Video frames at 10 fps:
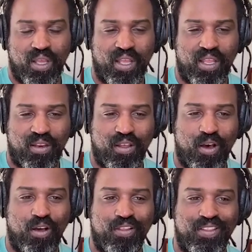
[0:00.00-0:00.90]
And
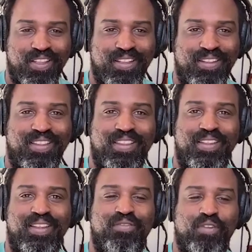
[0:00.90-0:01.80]
all of the
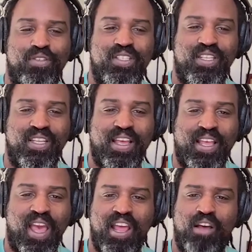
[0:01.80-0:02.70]
adversity
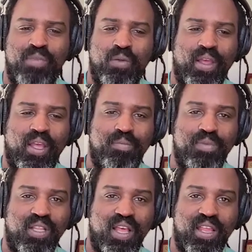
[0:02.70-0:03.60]
kind of helped me wake up
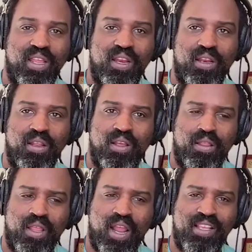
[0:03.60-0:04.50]
to that. And
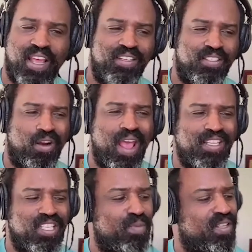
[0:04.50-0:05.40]
then I had to start
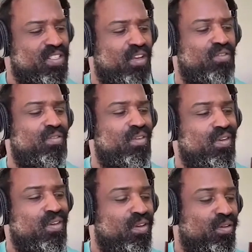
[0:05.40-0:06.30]
asking myself,
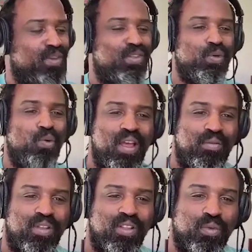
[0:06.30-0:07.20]
what do I
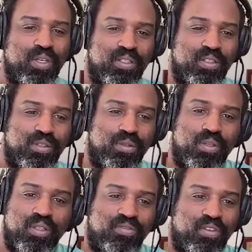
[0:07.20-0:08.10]
really want to do?
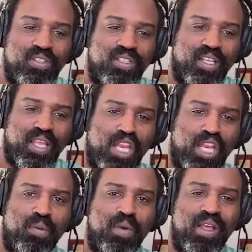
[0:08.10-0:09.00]
And the first thing that to
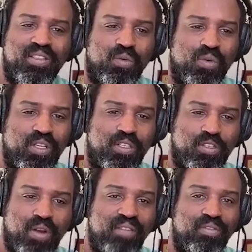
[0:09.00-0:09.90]
my mind is I wanted to
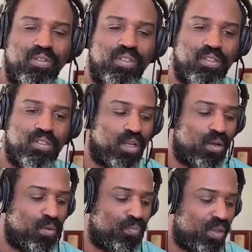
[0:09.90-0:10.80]
travel. And
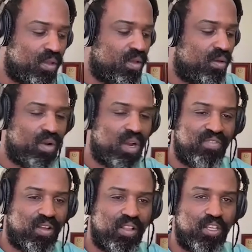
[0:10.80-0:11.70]
so when I
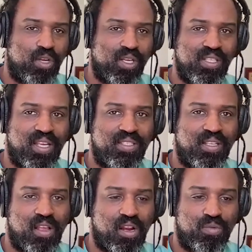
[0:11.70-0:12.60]
failed that drug test, I
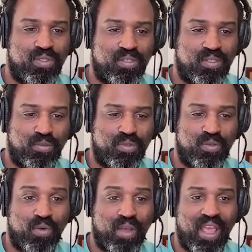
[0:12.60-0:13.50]
thought it was a
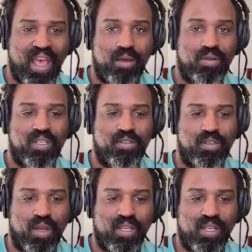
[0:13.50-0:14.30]
way out. And so I